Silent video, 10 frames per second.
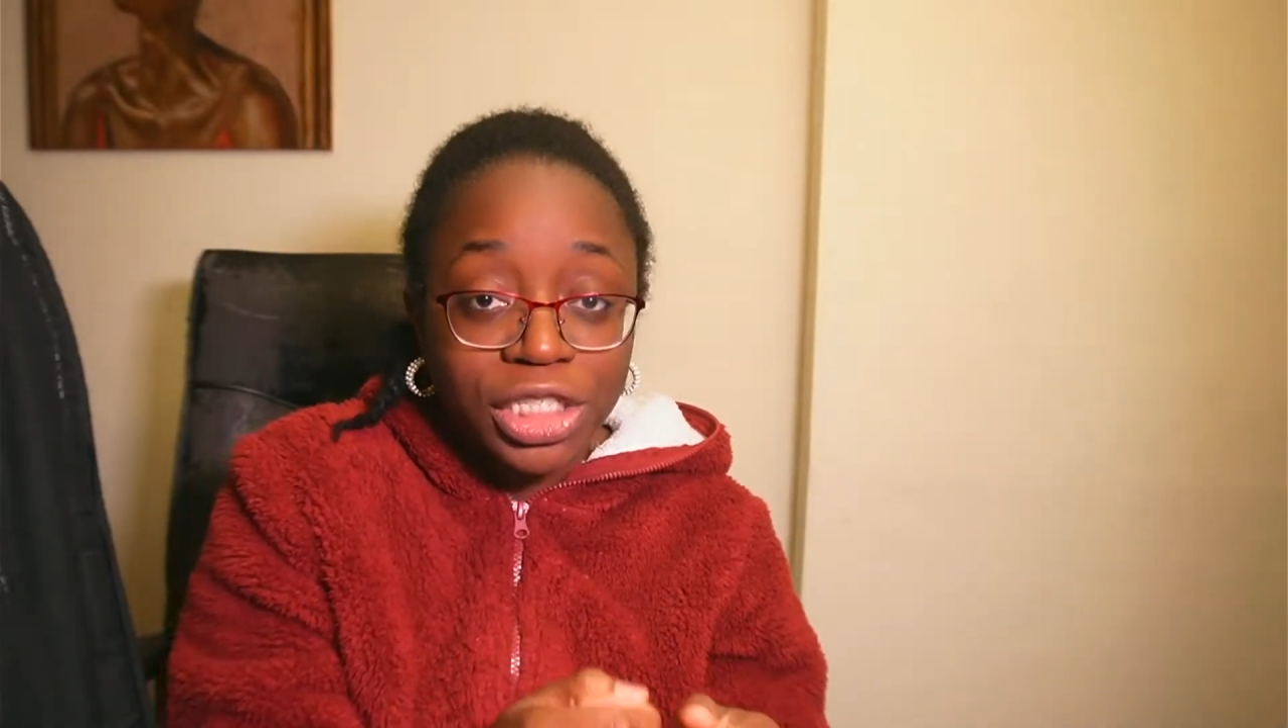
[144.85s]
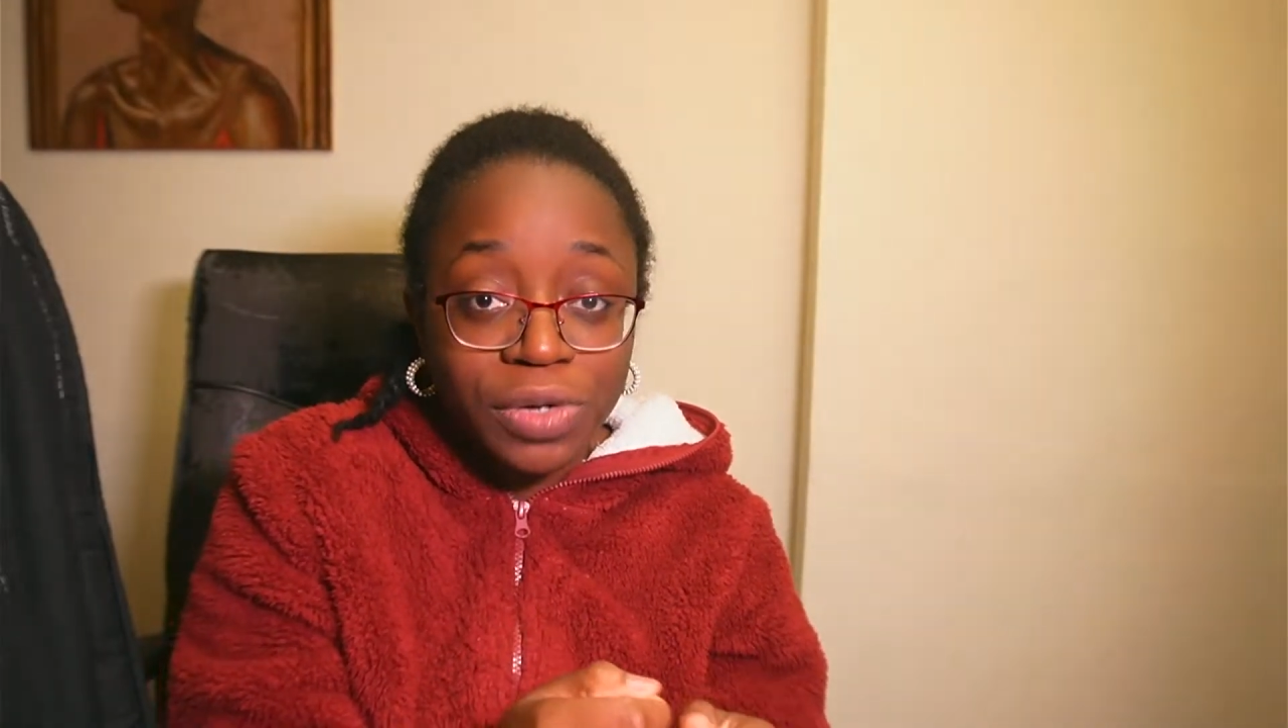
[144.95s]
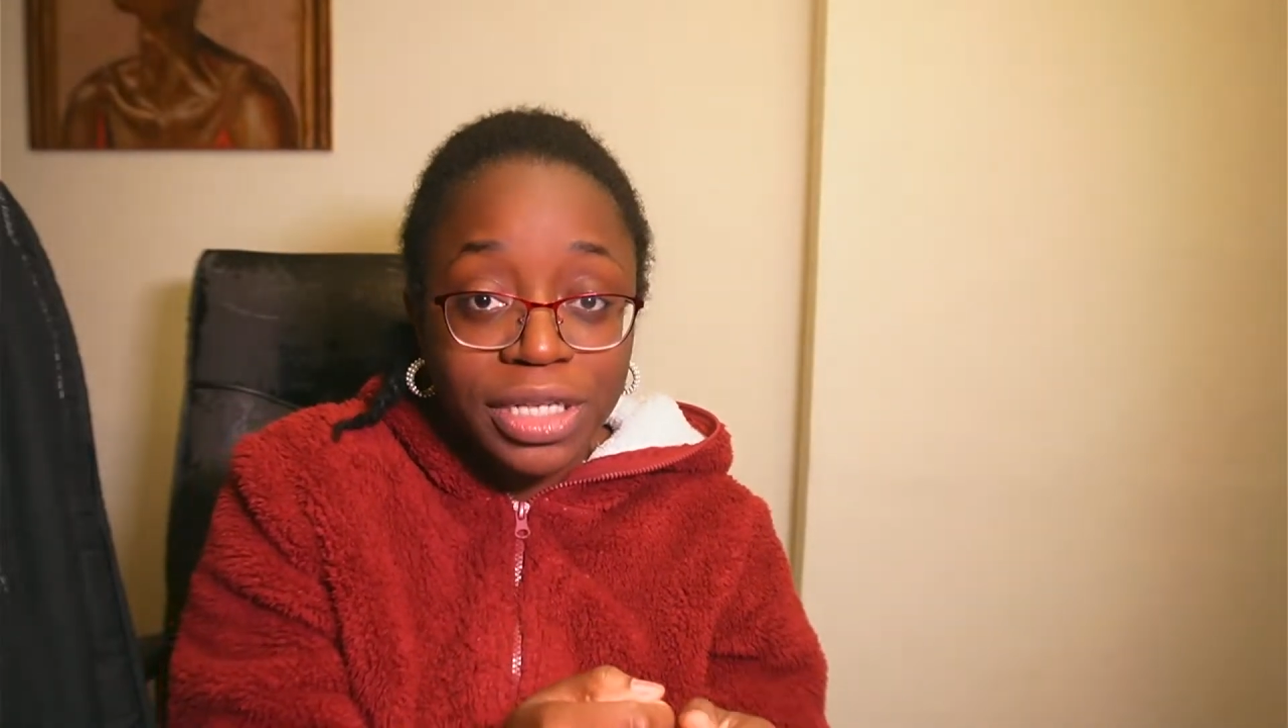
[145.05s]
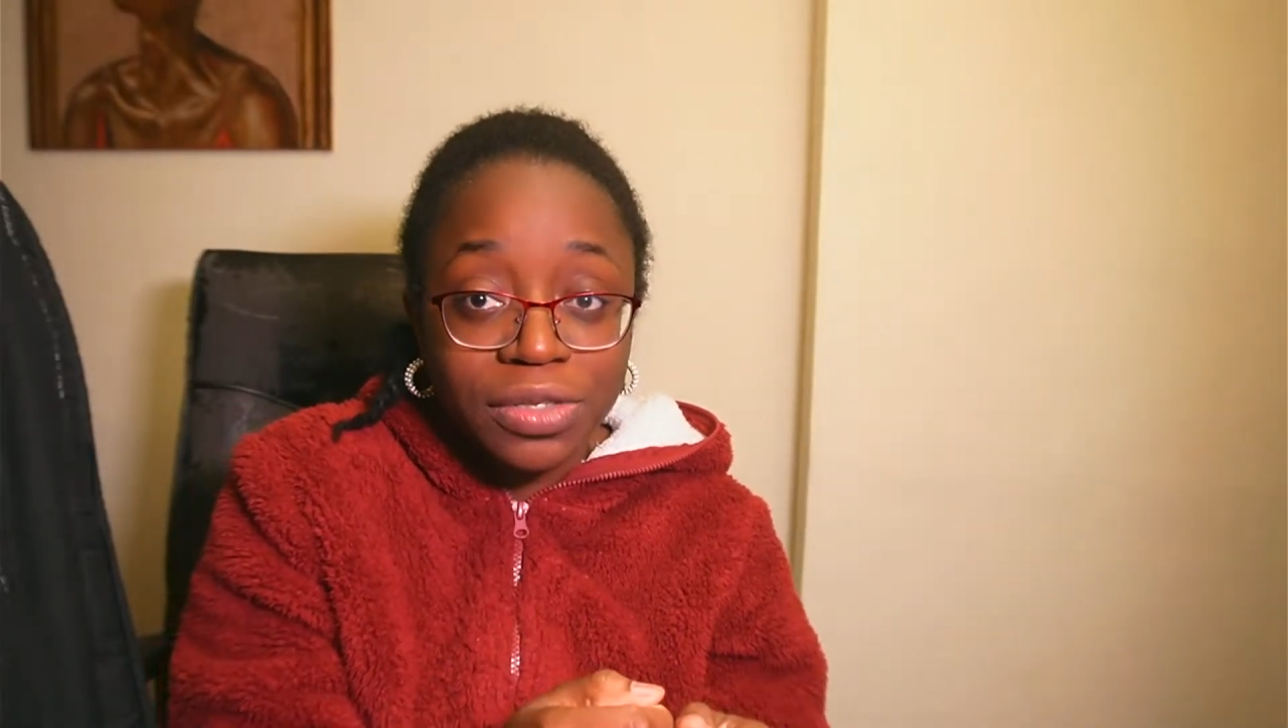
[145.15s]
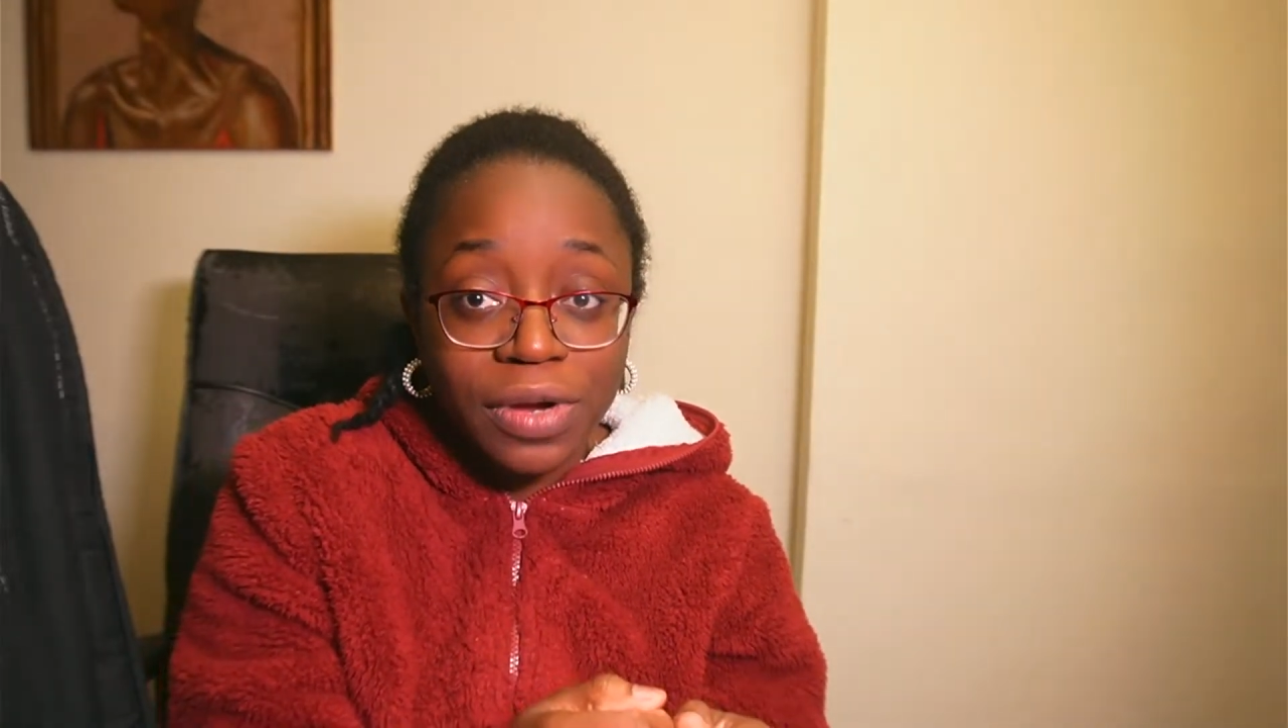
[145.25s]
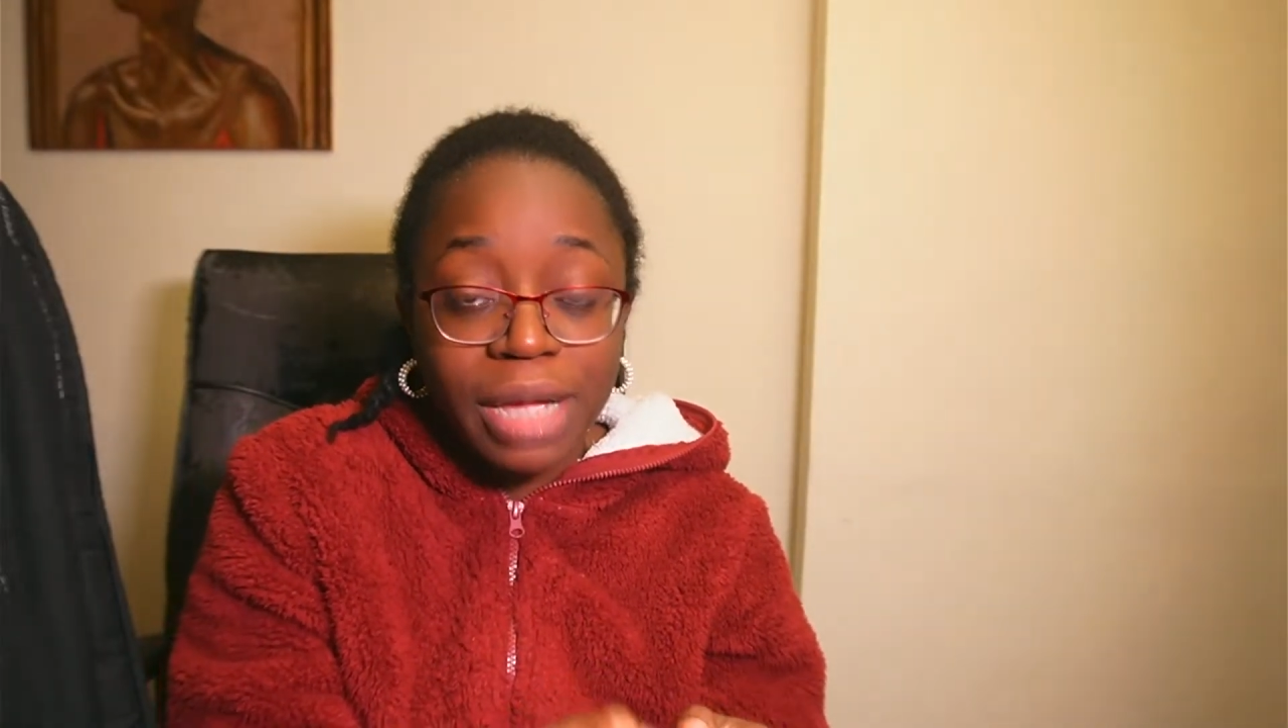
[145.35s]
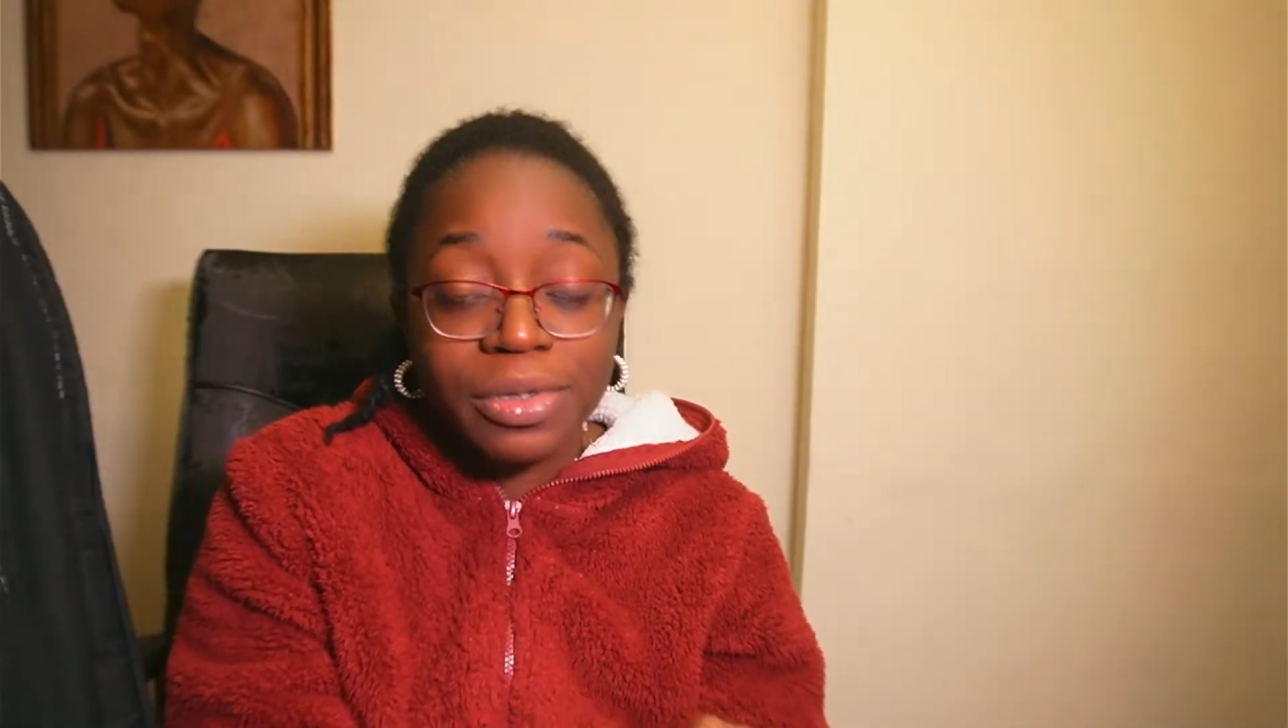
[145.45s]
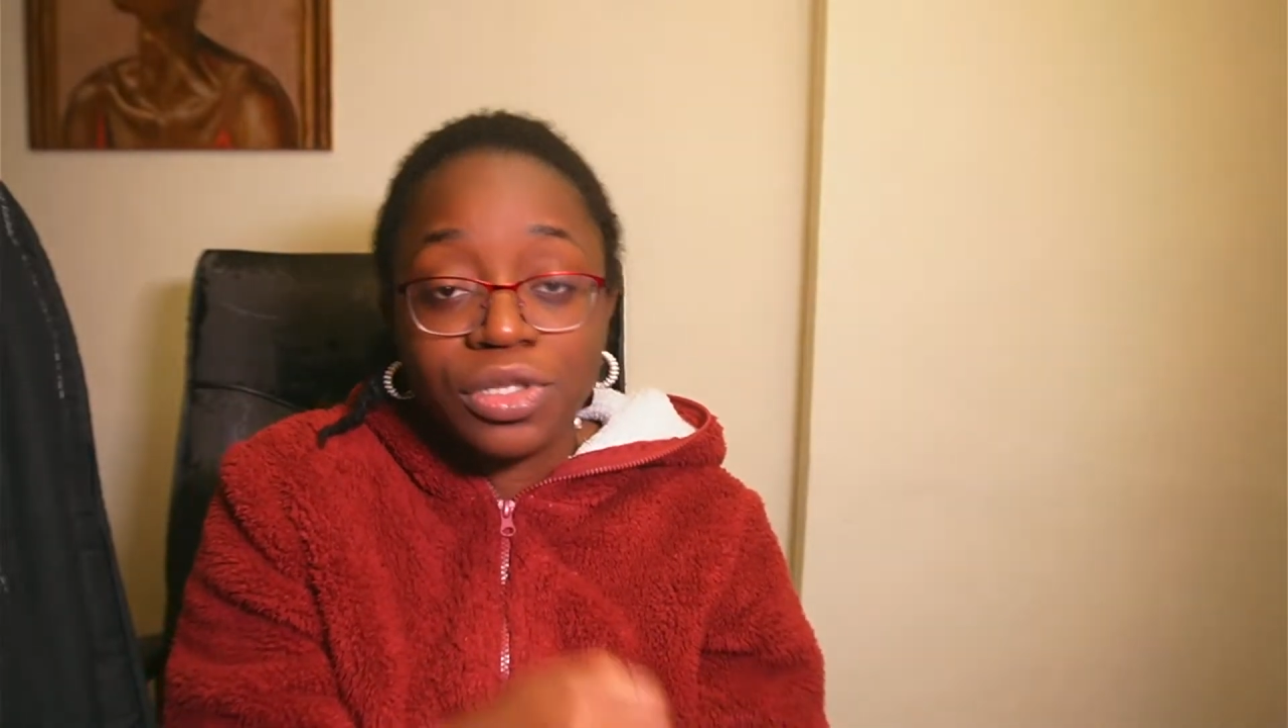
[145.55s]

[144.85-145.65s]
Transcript: transcribed